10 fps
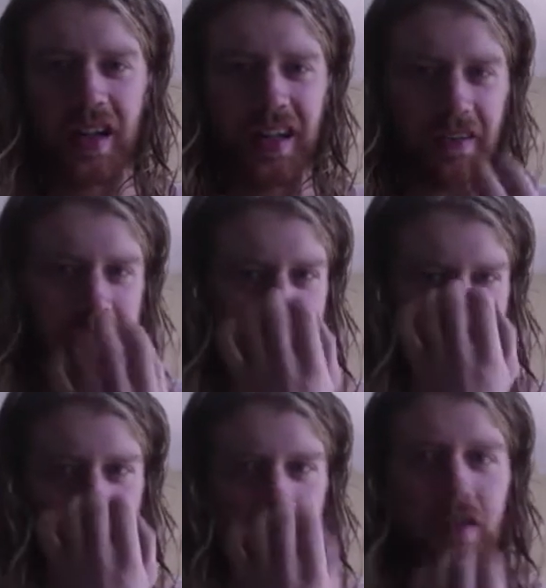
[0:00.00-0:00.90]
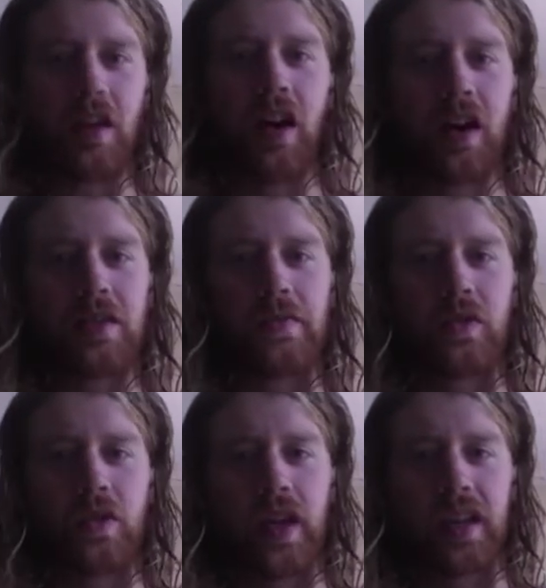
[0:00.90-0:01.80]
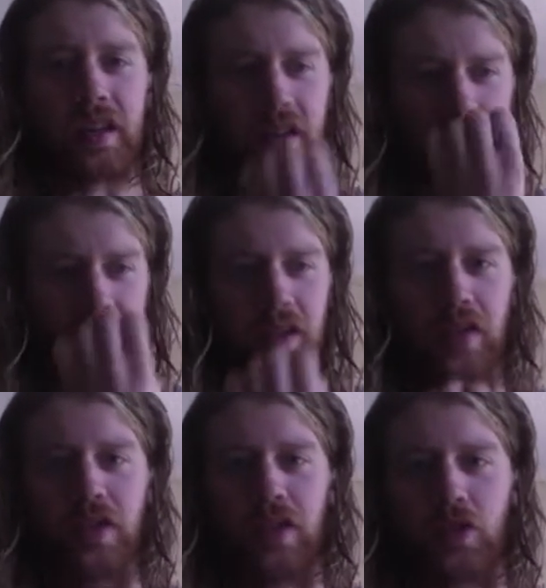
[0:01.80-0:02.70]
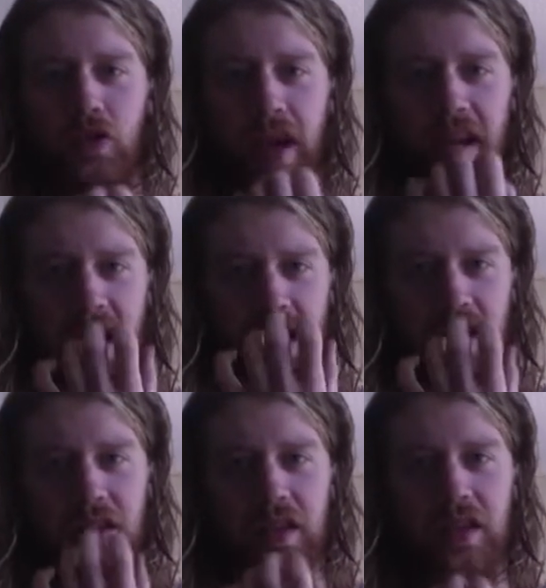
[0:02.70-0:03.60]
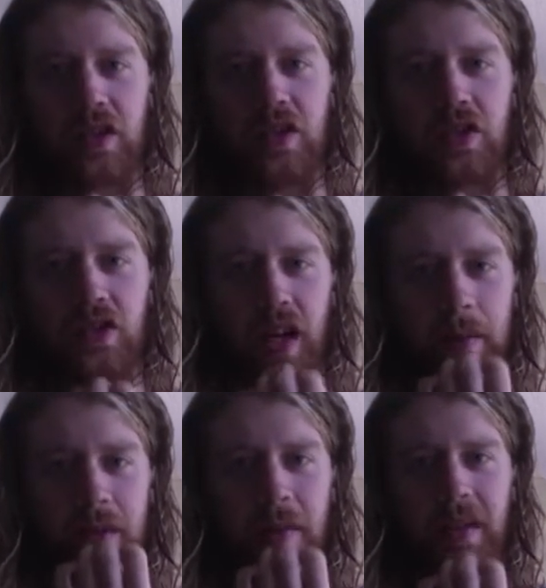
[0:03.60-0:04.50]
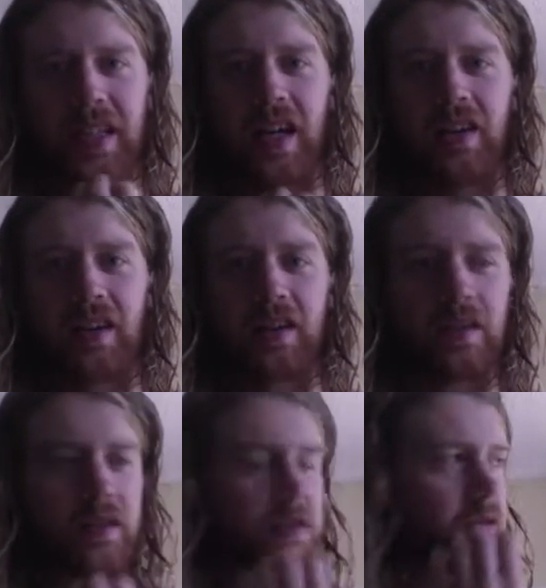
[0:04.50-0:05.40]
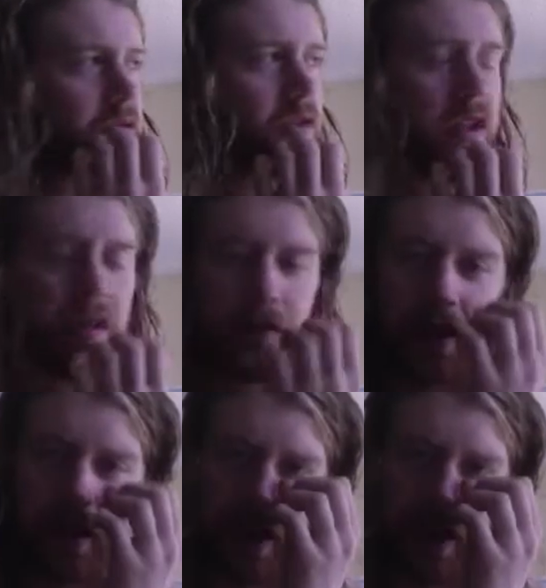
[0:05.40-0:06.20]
and a fucking awesome graying stripe coming down the front of it.